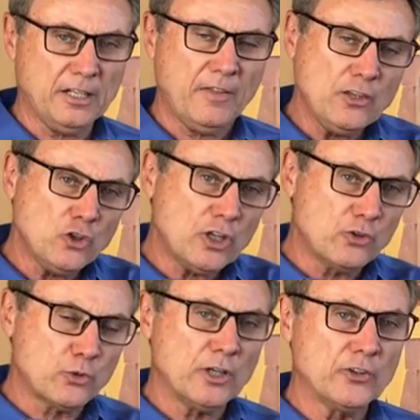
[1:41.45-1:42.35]
and then you can
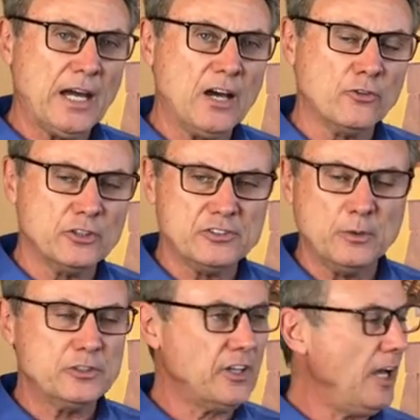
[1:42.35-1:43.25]
drill down to see
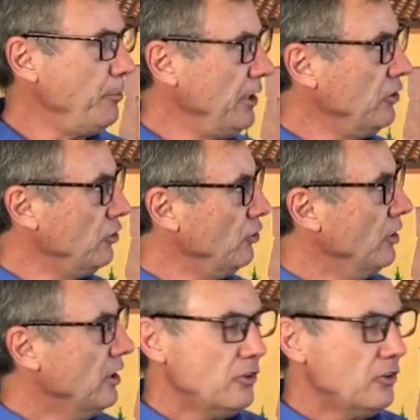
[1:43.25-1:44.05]
what's happening to